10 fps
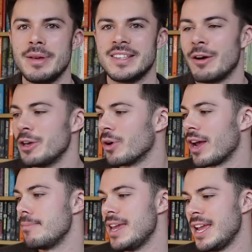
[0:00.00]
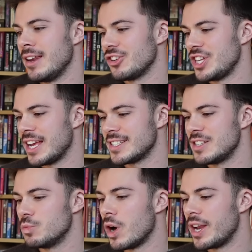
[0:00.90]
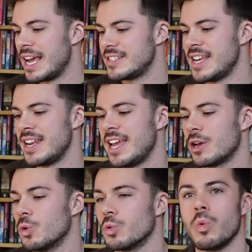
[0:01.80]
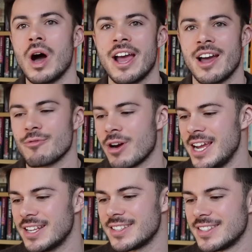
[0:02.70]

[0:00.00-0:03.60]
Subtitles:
me tell you what I mean. She has this one essay in here called Why I Write.